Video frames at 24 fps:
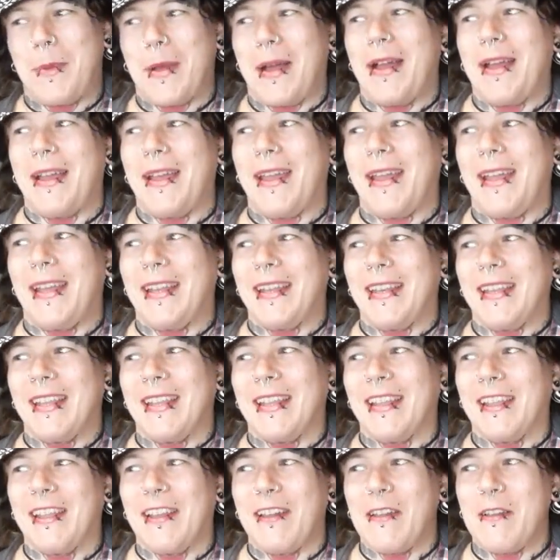but
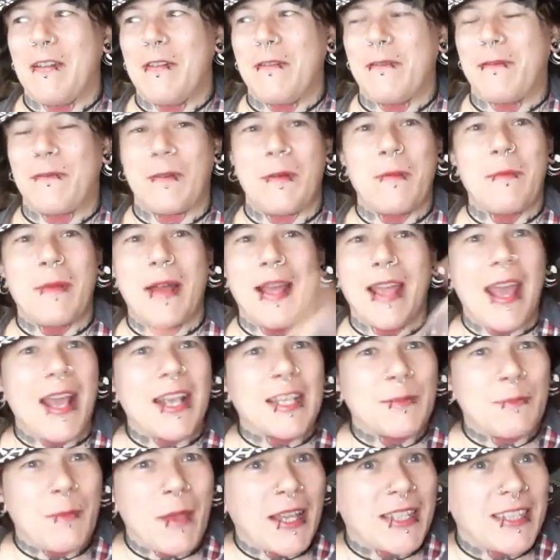from my
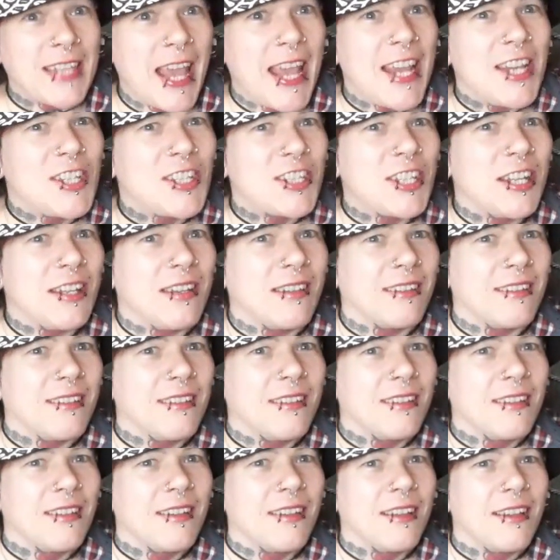
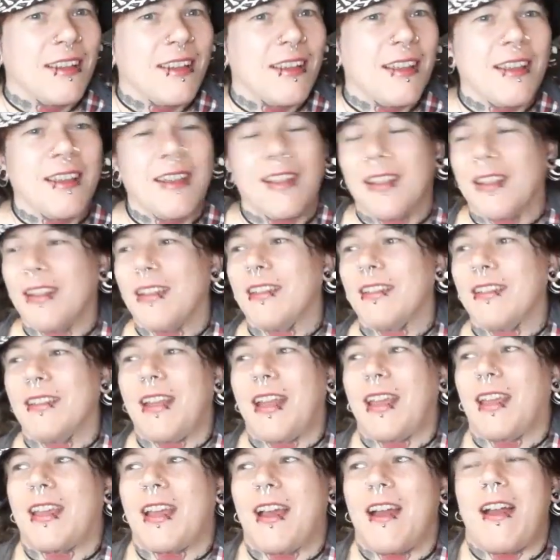expectation,
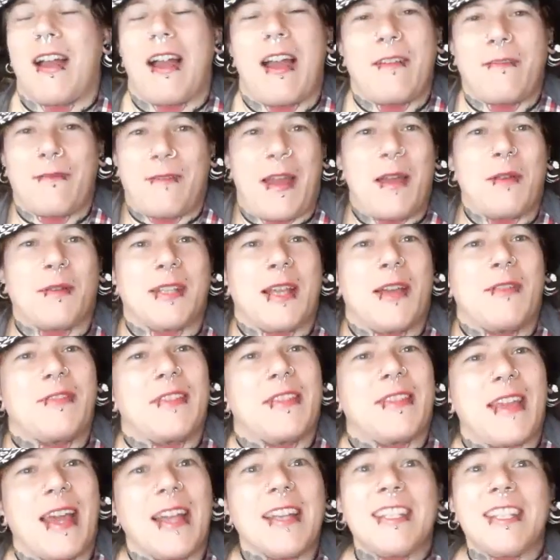like, I found out
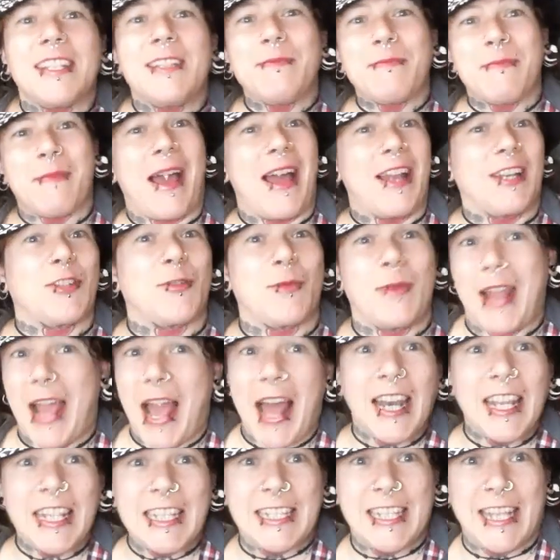that that didn't match
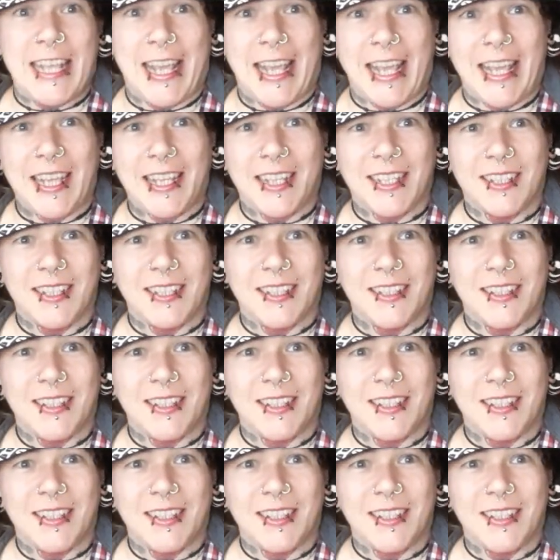reality.